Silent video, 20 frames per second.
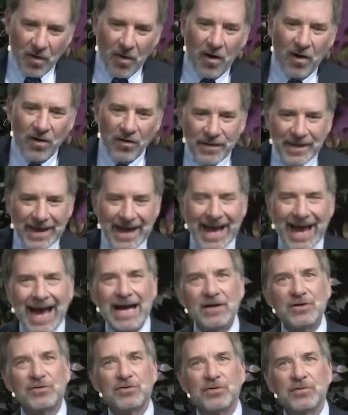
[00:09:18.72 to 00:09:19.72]
all the
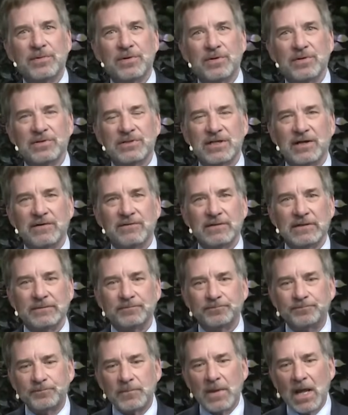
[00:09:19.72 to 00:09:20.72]
attributes of
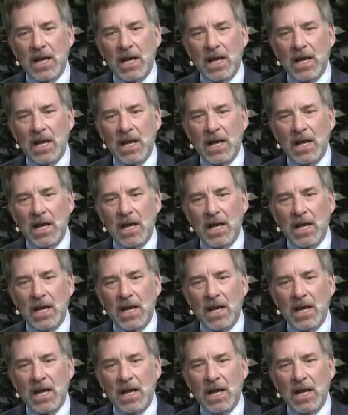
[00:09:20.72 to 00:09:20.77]
it,